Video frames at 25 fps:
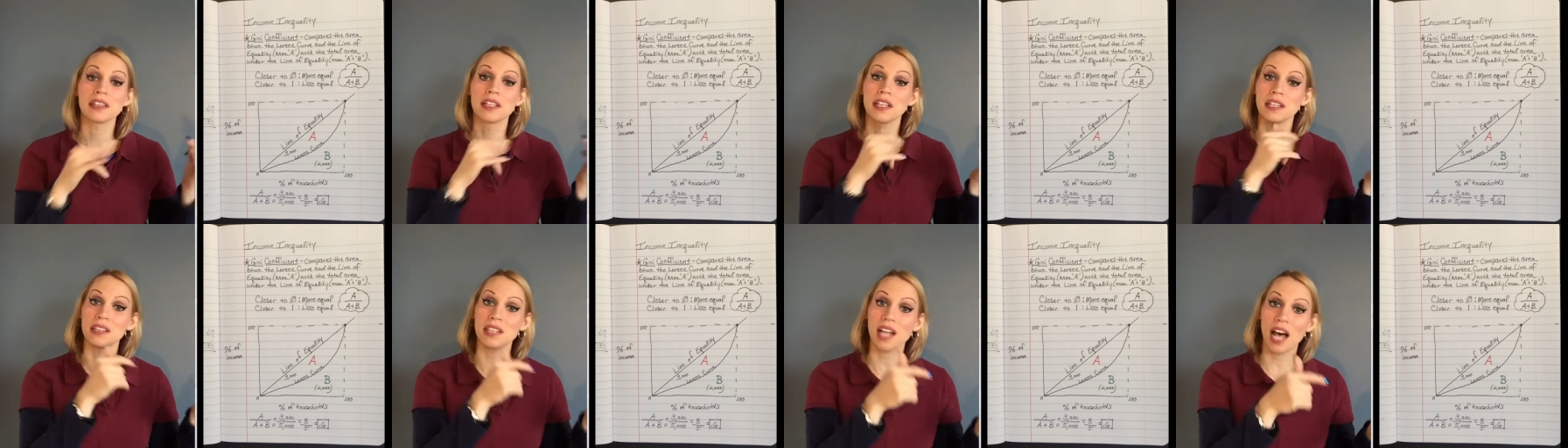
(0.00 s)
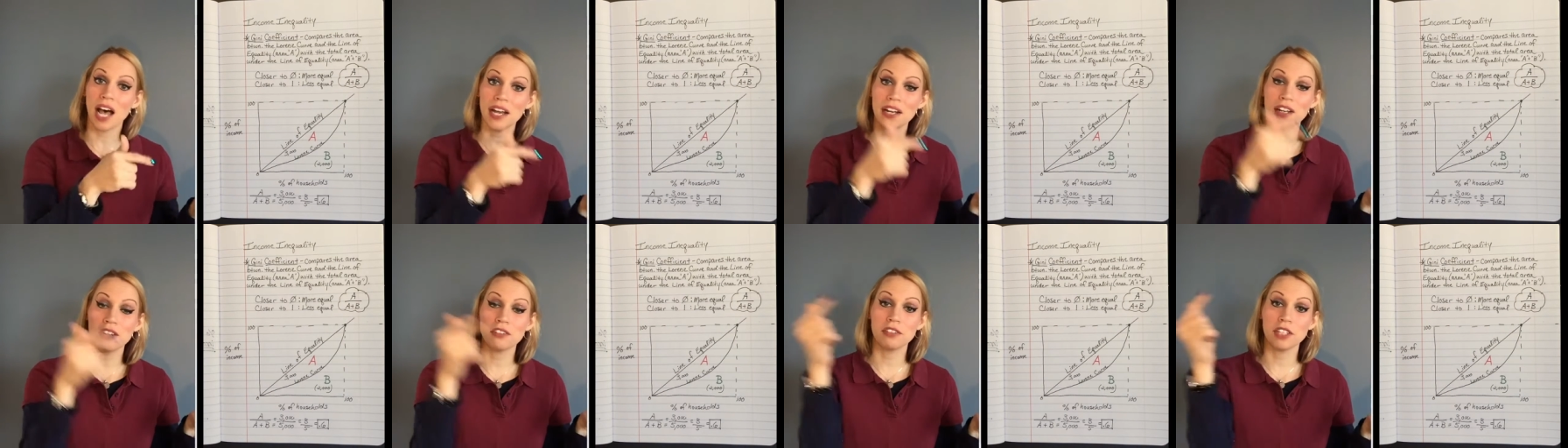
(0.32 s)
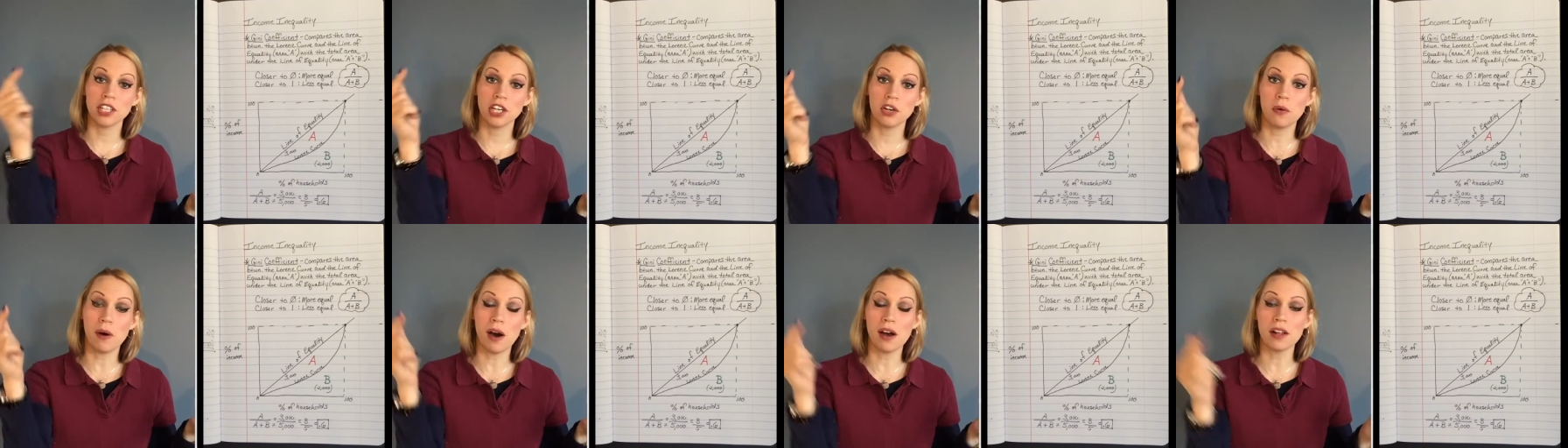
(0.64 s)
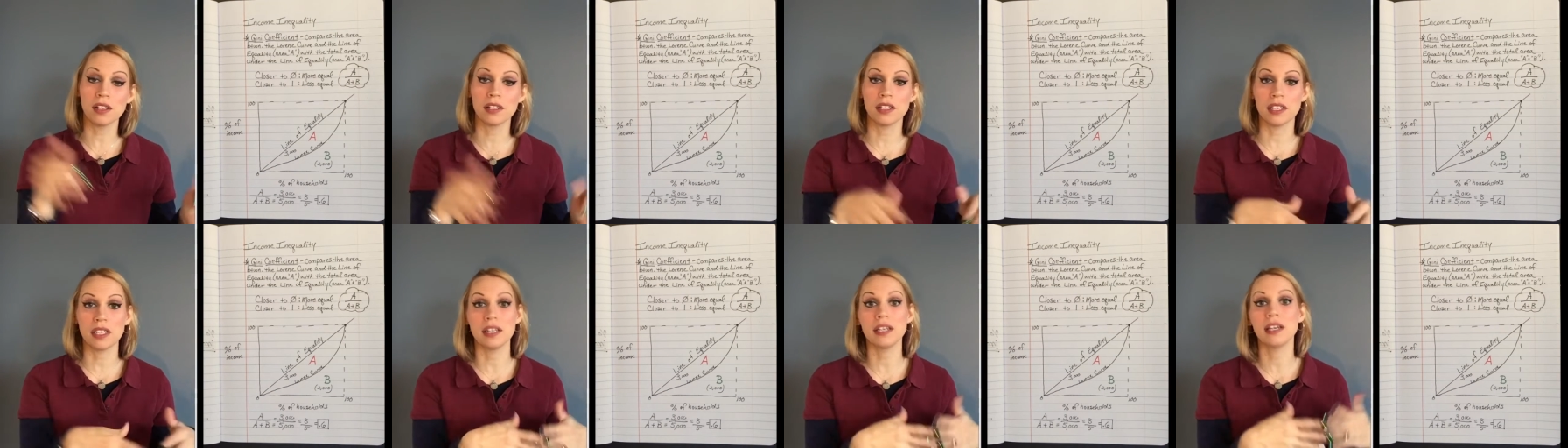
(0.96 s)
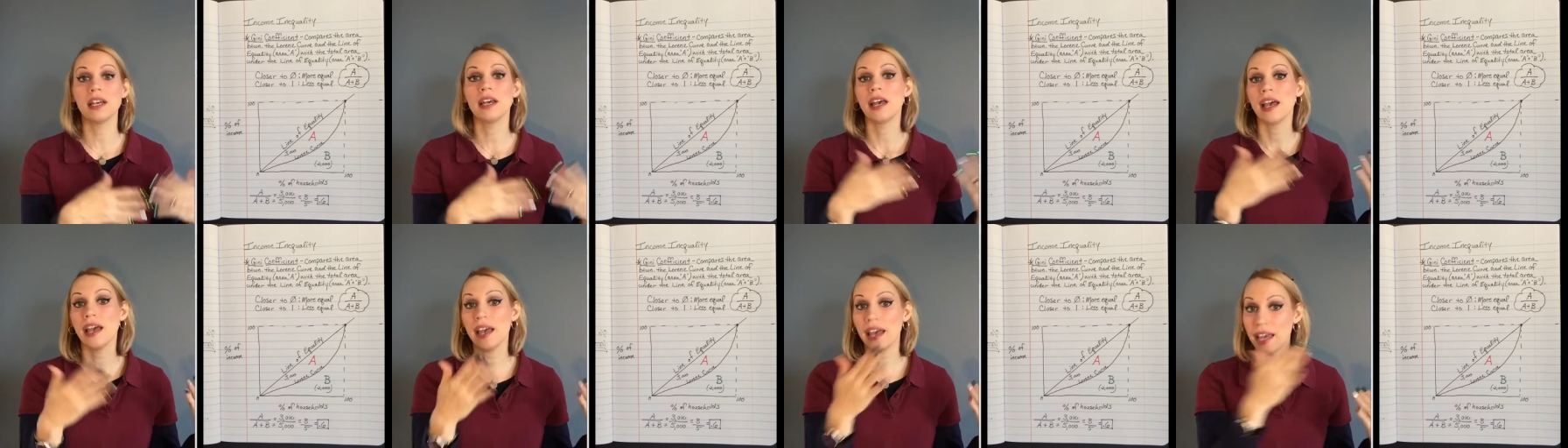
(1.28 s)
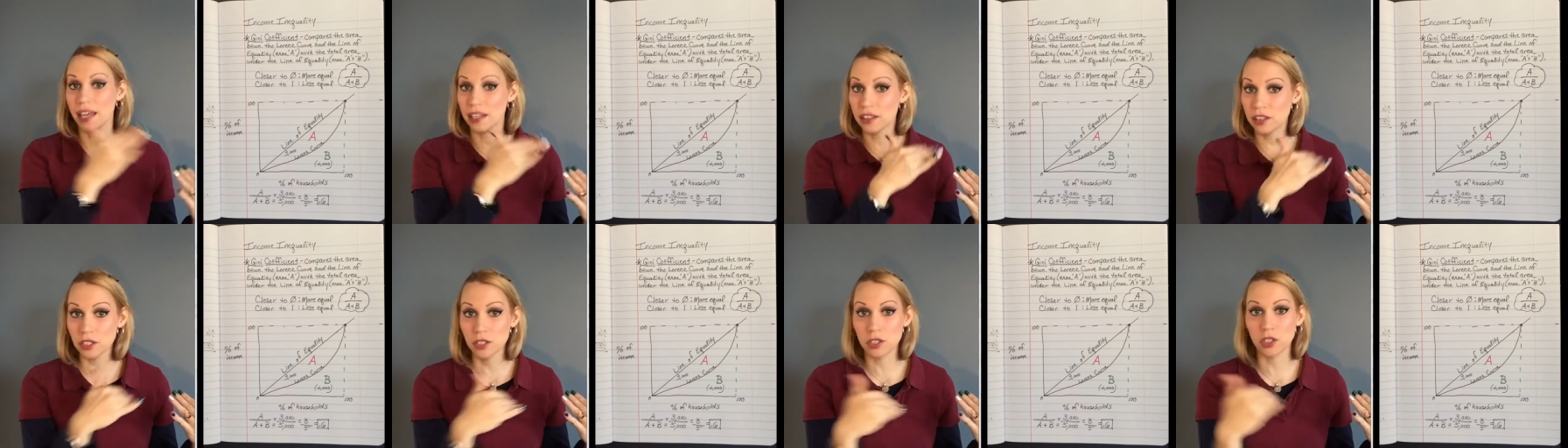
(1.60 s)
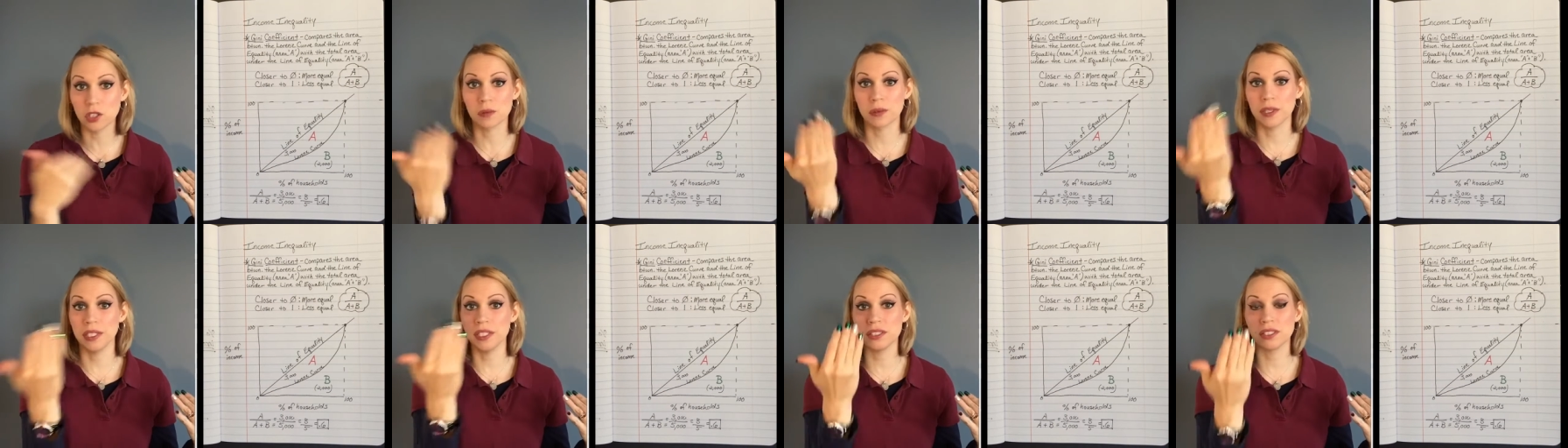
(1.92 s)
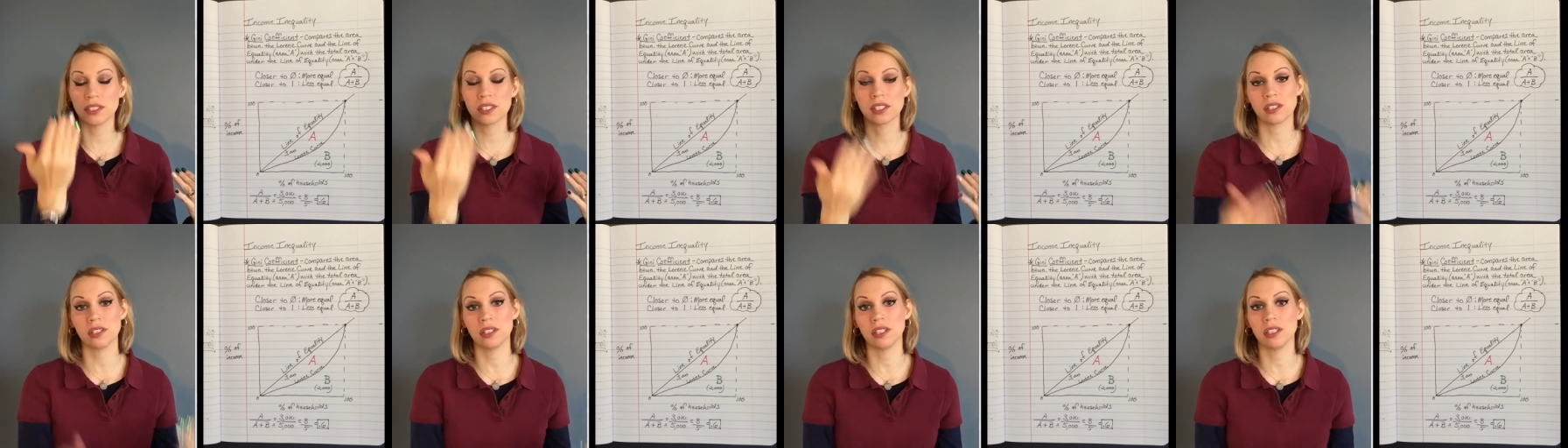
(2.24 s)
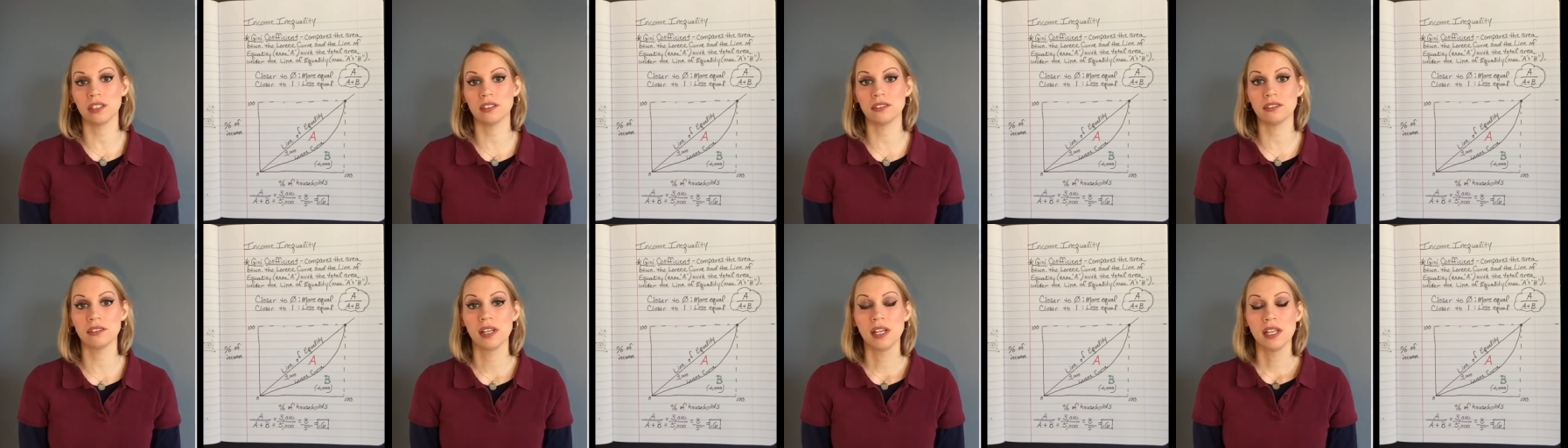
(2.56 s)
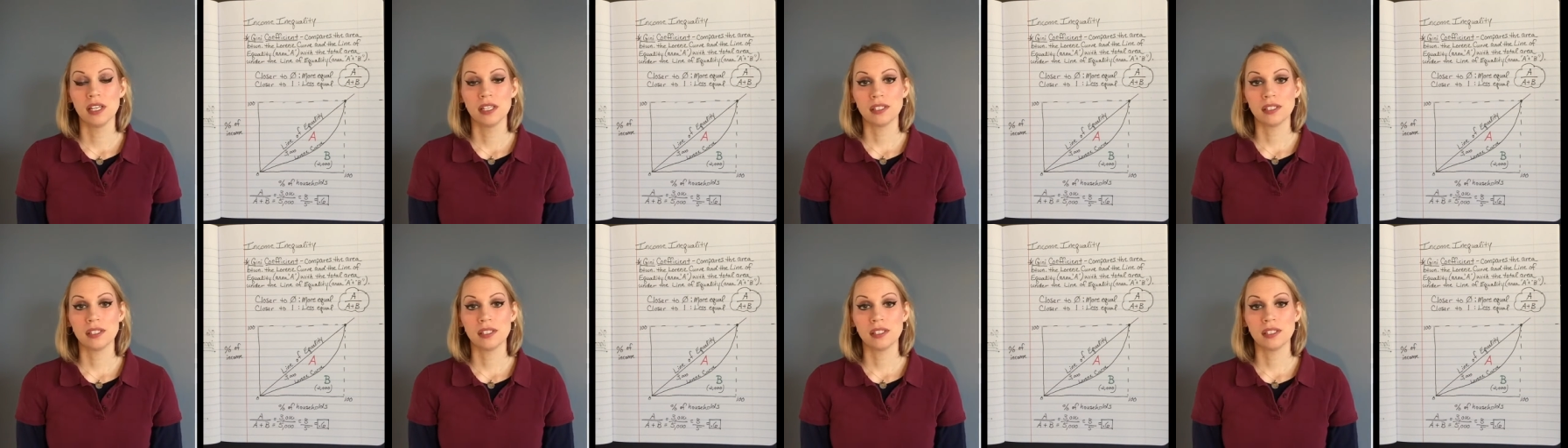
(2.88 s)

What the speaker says: the line of equality and the Lorenz curve.